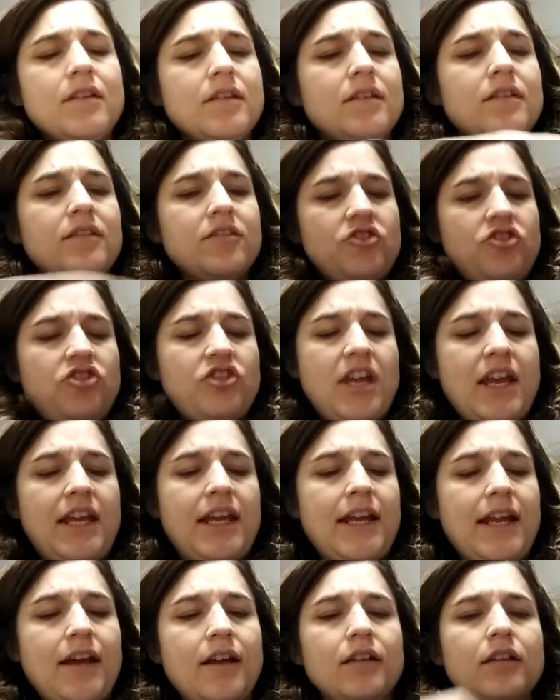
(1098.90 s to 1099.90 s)
shake
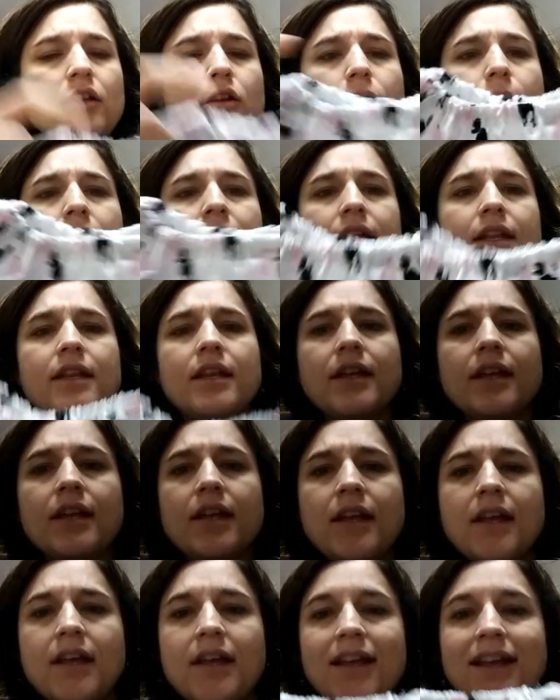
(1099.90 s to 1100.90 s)
it out a little bit,
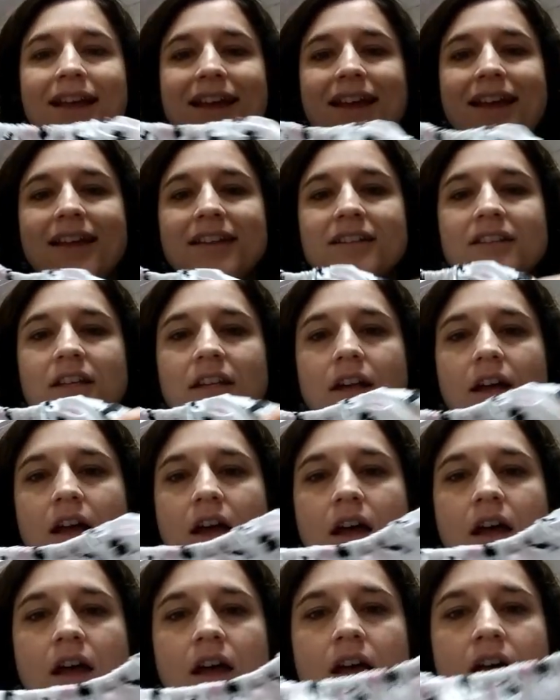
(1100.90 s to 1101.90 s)
and
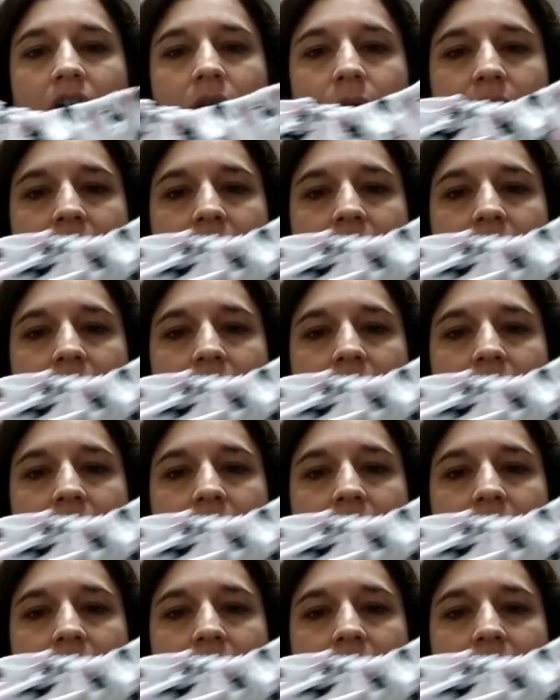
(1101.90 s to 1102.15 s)
ta-da! We